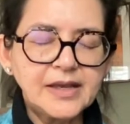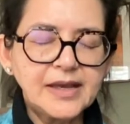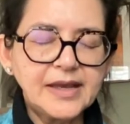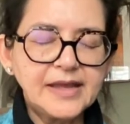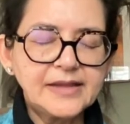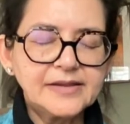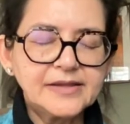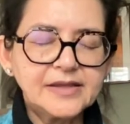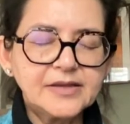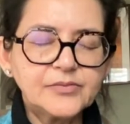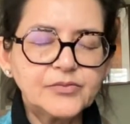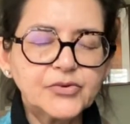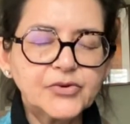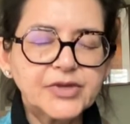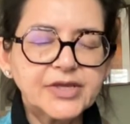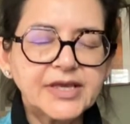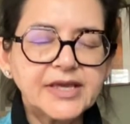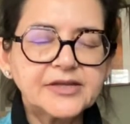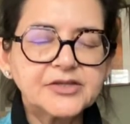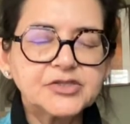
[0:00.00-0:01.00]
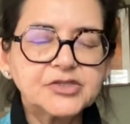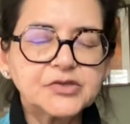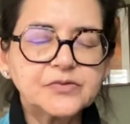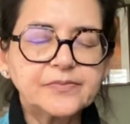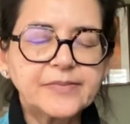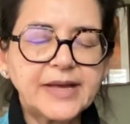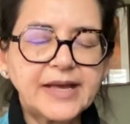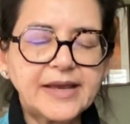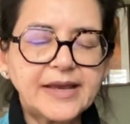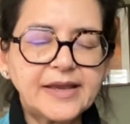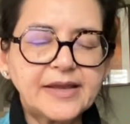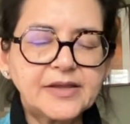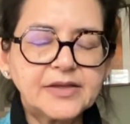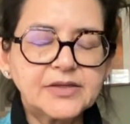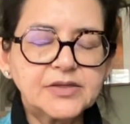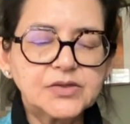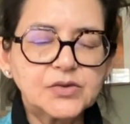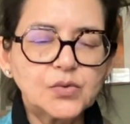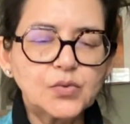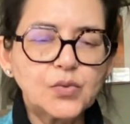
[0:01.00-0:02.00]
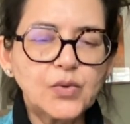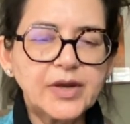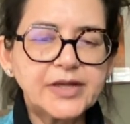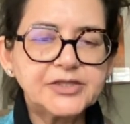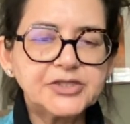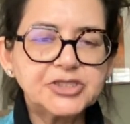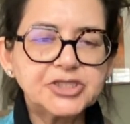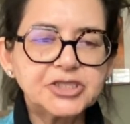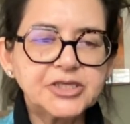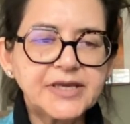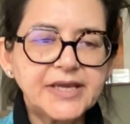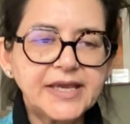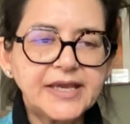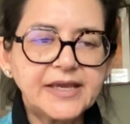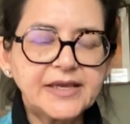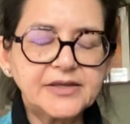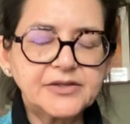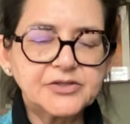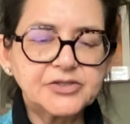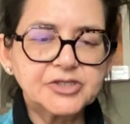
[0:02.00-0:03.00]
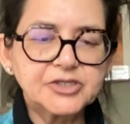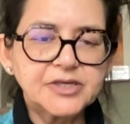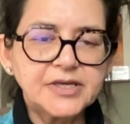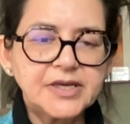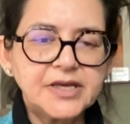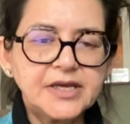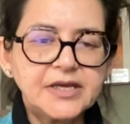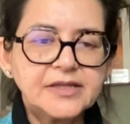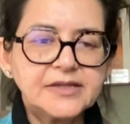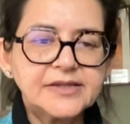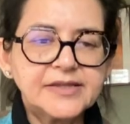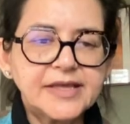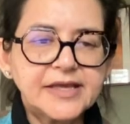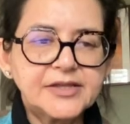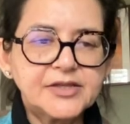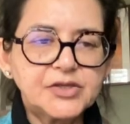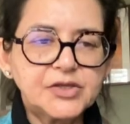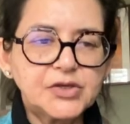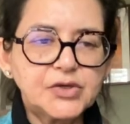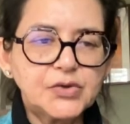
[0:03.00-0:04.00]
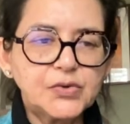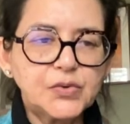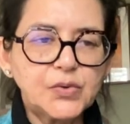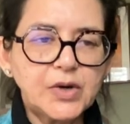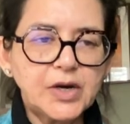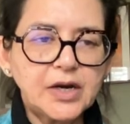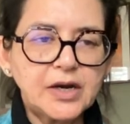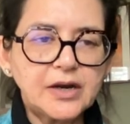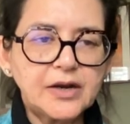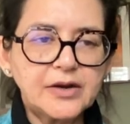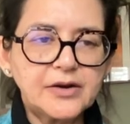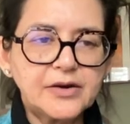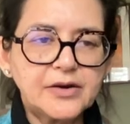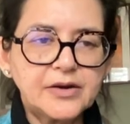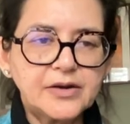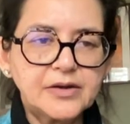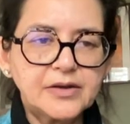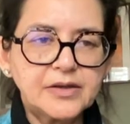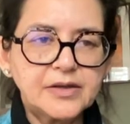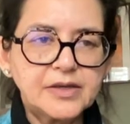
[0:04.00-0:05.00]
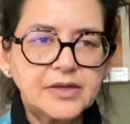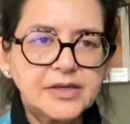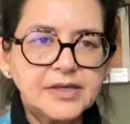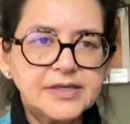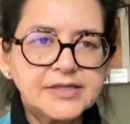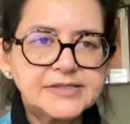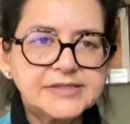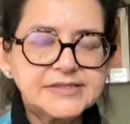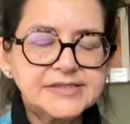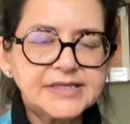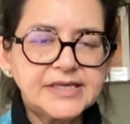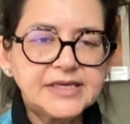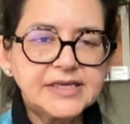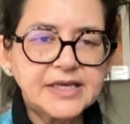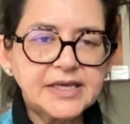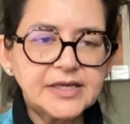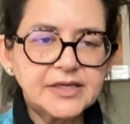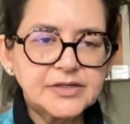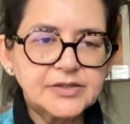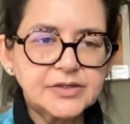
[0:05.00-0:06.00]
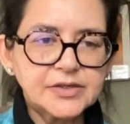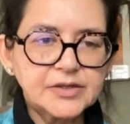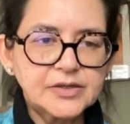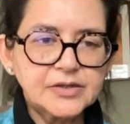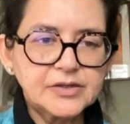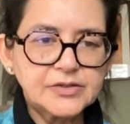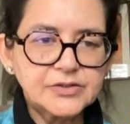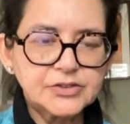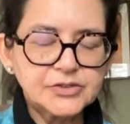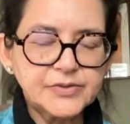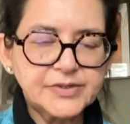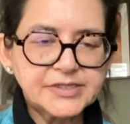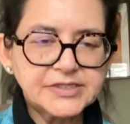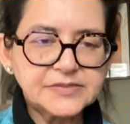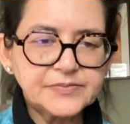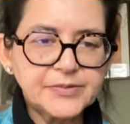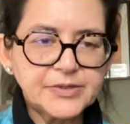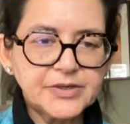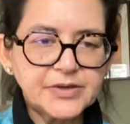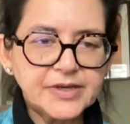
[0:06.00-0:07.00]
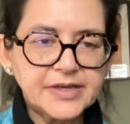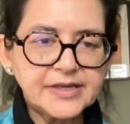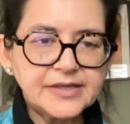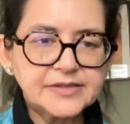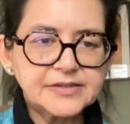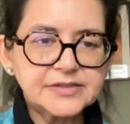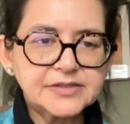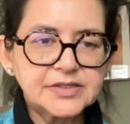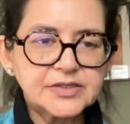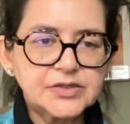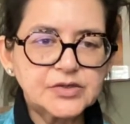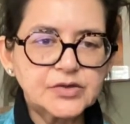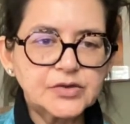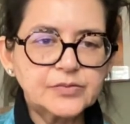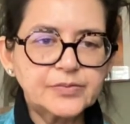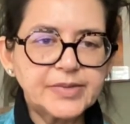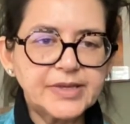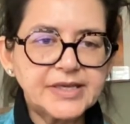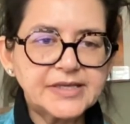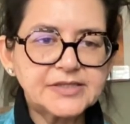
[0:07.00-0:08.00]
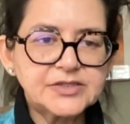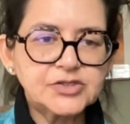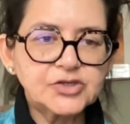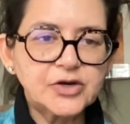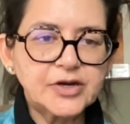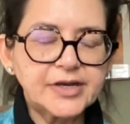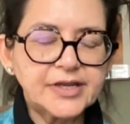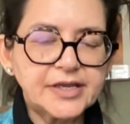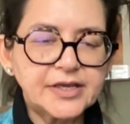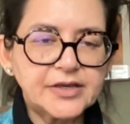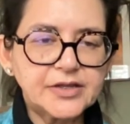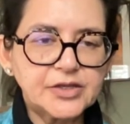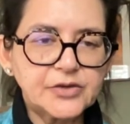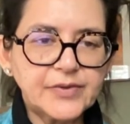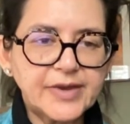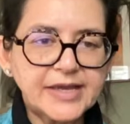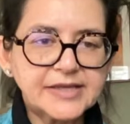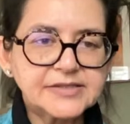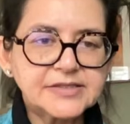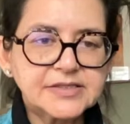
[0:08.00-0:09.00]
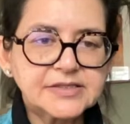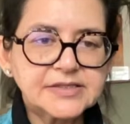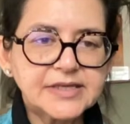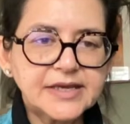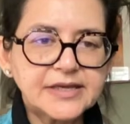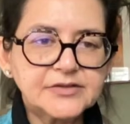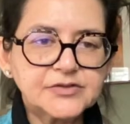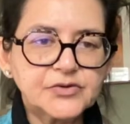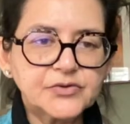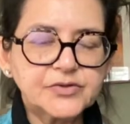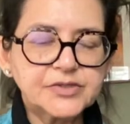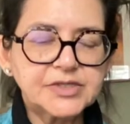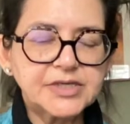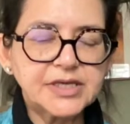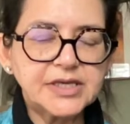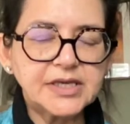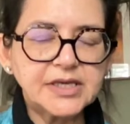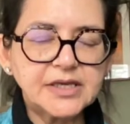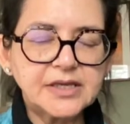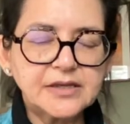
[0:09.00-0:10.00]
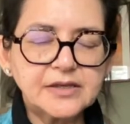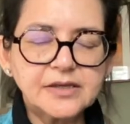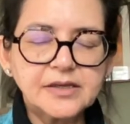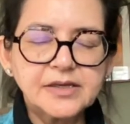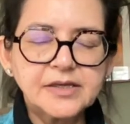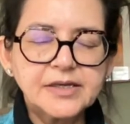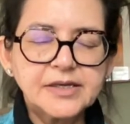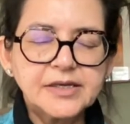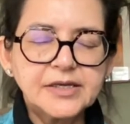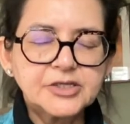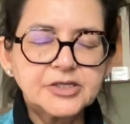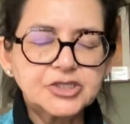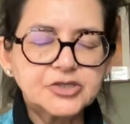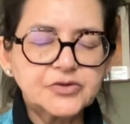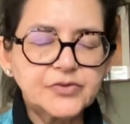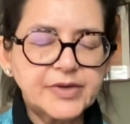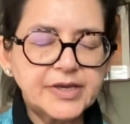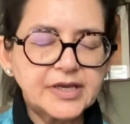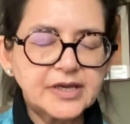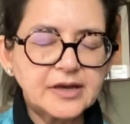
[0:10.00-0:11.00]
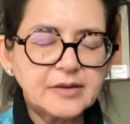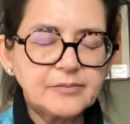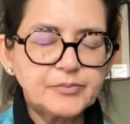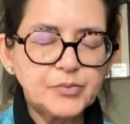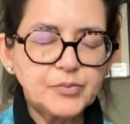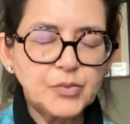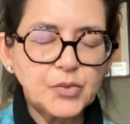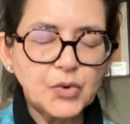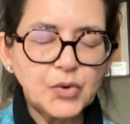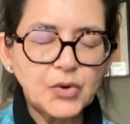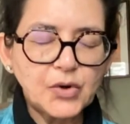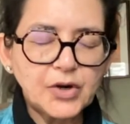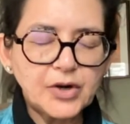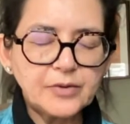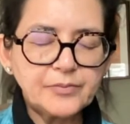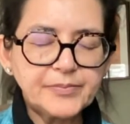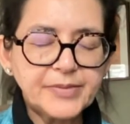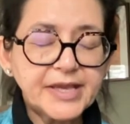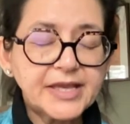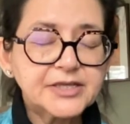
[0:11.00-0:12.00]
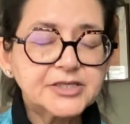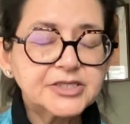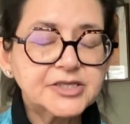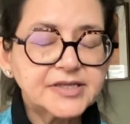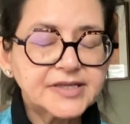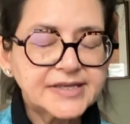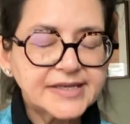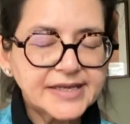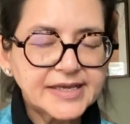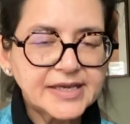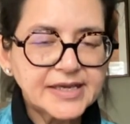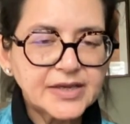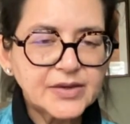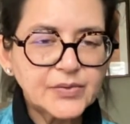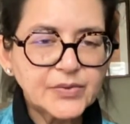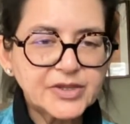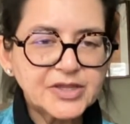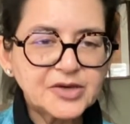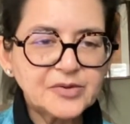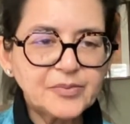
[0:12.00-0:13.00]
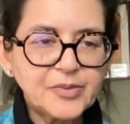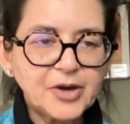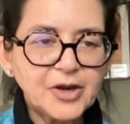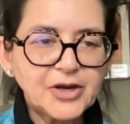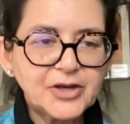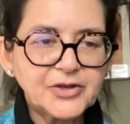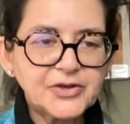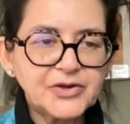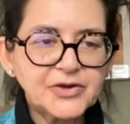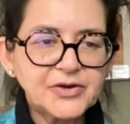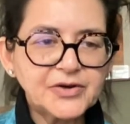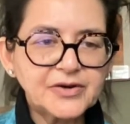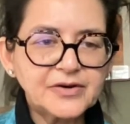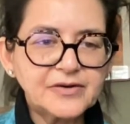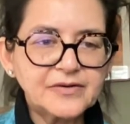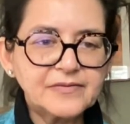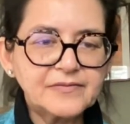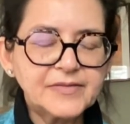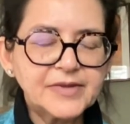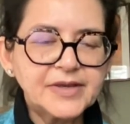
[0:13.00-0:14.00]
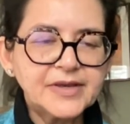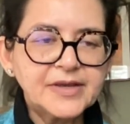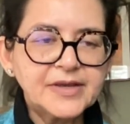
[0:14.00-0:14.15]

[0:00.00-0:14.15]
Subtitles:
And then bringing to mind one change that you are seeking to experience. It could be starting a new exercise routine, showing up more patiently with your partner,